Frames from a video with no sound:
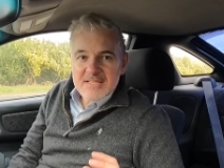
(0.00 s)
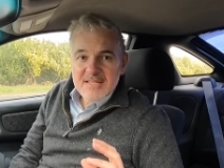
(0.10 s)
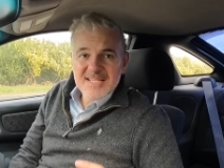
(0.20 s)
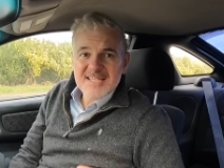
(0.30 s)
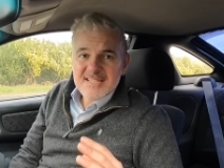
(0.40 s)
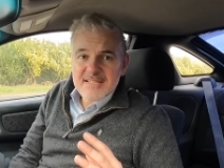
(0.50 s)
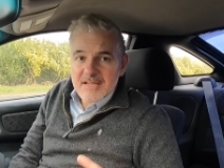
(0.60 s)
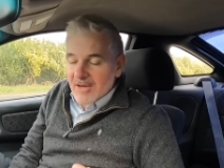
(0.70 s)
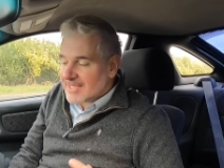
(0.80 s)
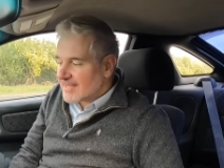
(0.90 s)
So this isn't
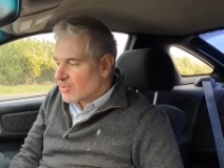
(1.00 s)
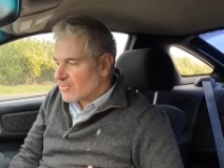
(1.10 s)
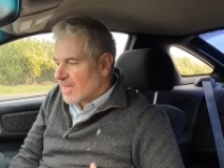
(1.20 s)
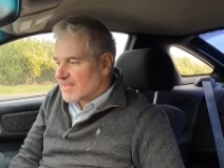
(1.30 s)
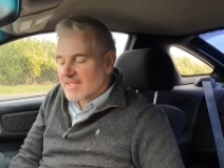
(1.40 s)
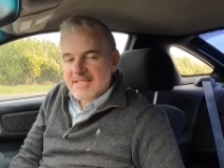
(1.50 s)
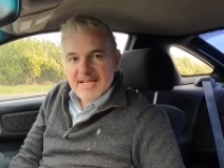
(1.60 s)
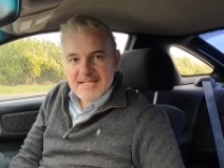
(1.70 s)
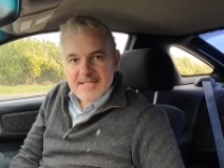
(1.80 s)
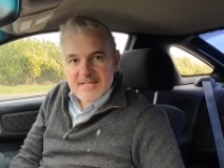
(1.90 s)
the ideal road to
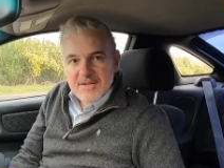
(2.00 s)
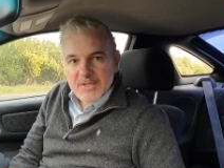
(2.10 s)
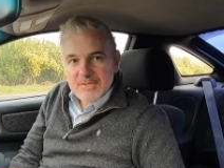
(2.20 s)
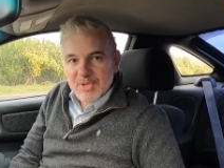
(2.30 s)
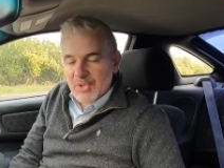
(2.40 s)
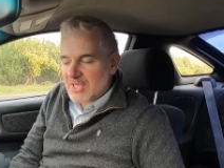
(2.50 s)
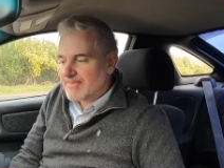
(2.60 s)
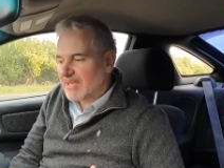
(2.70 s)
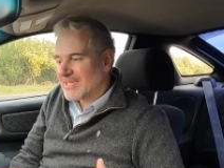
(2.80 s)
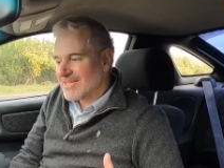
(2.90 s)
test this car, to be
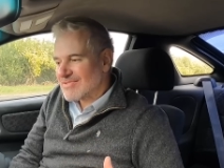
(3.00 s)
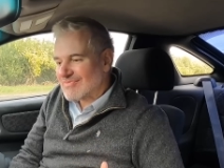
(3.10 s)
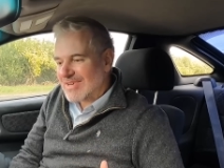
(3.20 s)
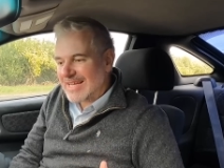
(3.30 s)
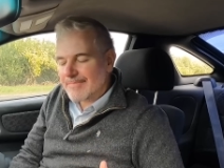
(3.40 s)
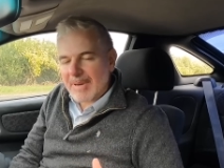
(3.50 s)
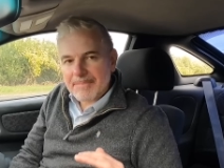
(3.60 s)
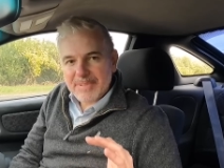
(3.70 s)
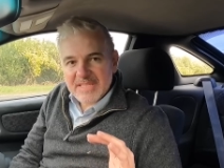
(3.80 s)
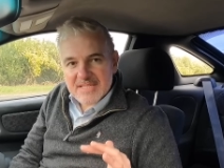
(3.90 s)
honest, because it's really bumpy.